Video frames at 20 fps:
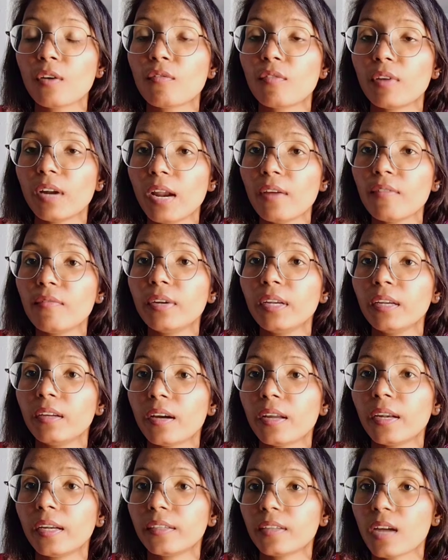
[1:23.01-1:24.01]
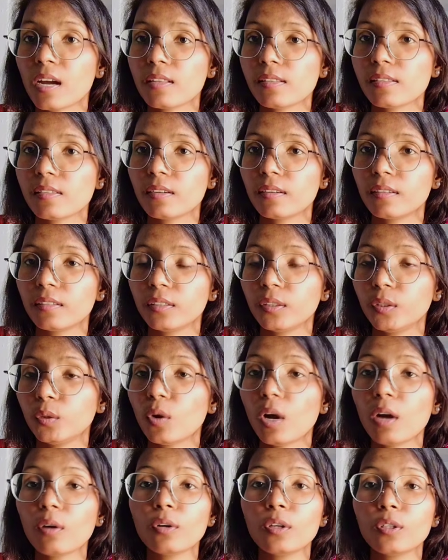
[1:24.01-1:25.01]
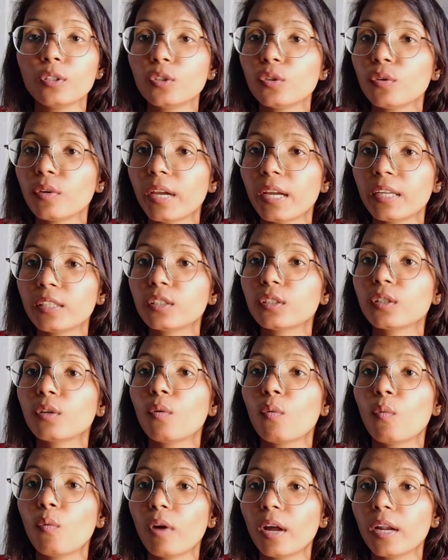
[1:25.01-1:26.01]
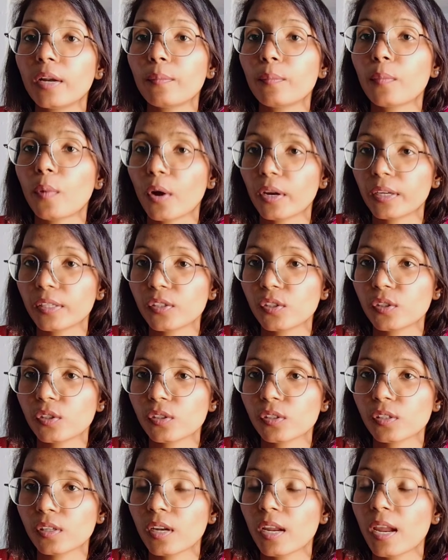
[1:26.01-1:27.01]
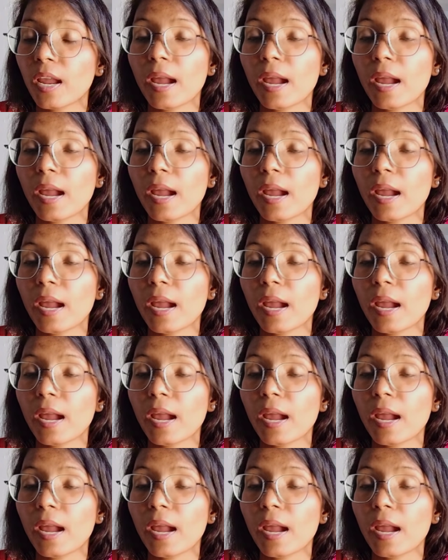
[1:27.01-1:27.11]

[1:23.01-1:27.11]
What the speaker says: For every correct answer, you are going to get 1 point.